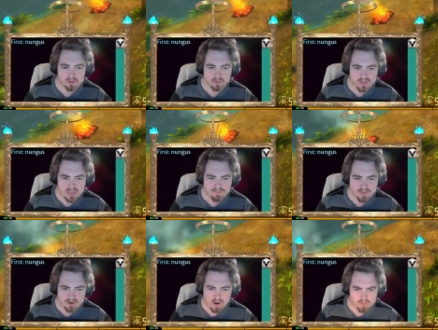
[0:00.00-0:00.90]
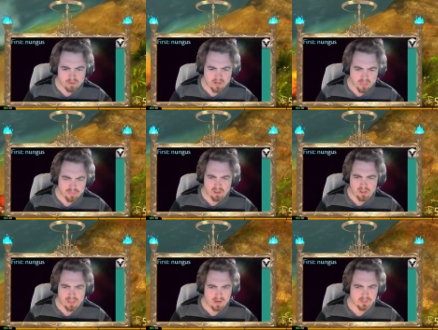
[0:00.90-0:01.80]
Okay, I have better armor than I thought,
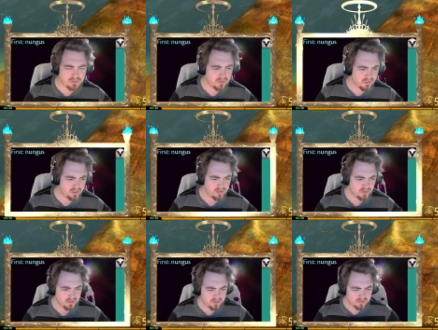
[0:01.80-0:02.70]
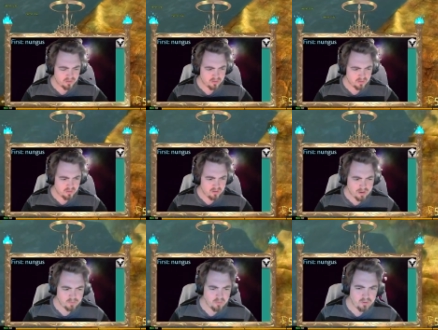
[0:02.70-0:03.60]
actually.
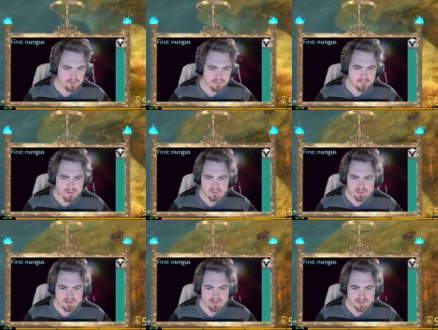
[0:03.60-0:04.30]
I'm doing a little better than I